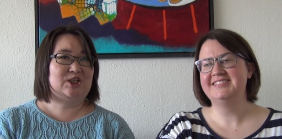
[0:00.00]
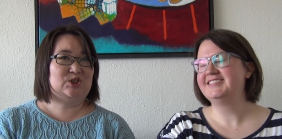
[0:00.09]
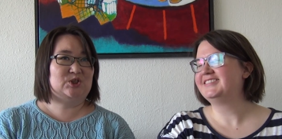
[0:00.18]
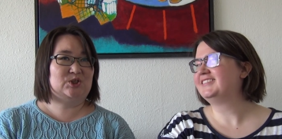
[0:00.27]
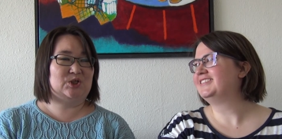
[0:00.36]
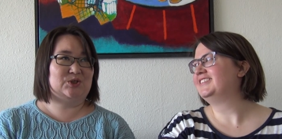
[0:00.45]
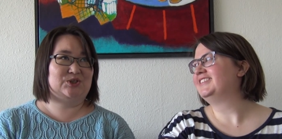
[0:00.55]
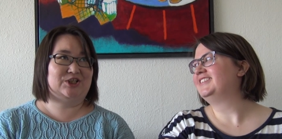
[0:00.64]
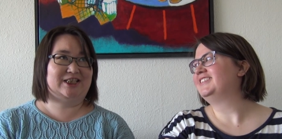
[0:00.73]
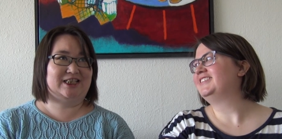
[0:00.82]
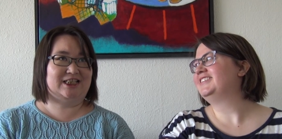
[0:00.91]
Speaker 1: So she
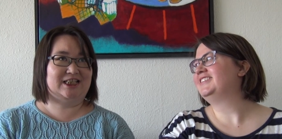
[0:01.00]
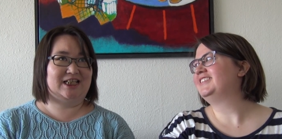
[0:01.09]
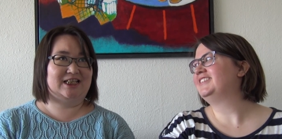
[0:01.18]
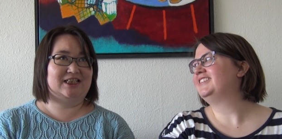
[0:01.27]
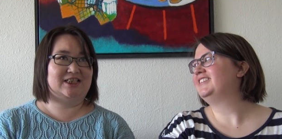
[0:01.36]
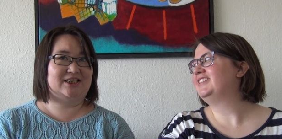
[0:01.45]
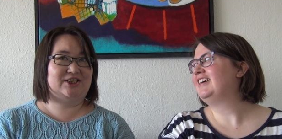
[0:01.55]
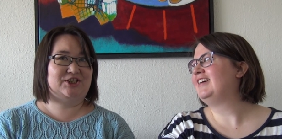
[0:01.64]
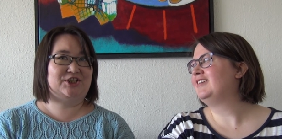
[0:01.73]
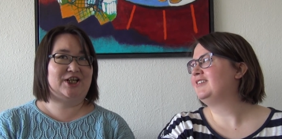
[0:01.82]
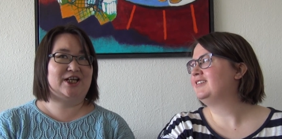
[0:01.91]
didn't.
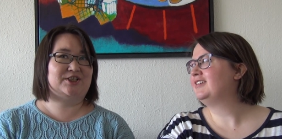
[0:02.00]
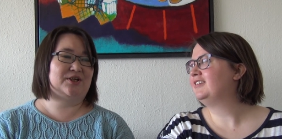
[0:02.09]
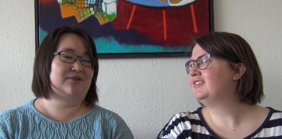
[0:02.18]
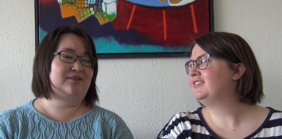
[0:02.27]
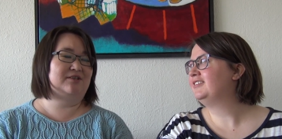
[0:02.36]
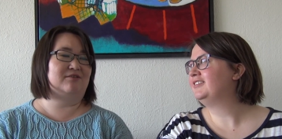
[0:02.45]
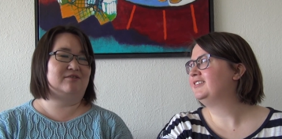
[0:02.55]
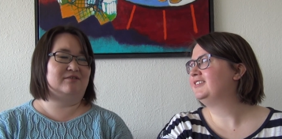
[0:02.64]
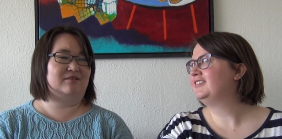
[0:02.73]
She has only gotten